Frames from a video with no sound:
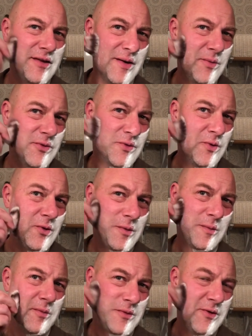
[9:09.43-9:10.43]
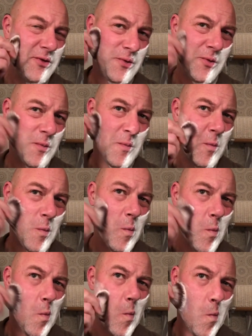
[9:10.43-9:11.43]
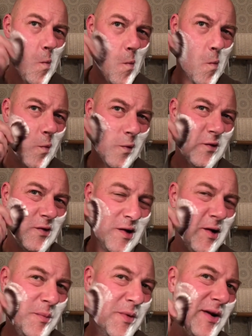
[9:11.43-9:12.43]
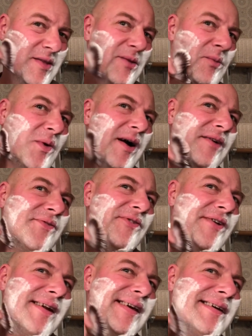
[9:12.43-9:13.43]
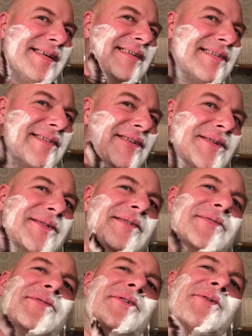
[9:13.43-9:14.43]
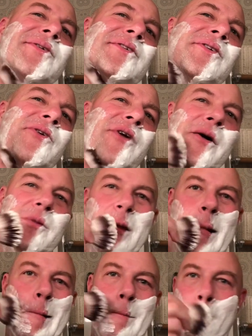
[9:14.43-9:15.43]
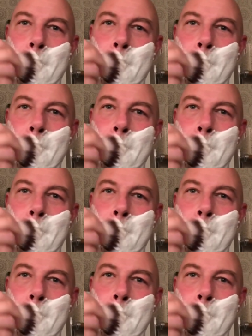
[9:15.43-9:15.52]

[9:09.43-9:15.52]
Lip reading: and it was all to celebrate the wife, really. So focused around that.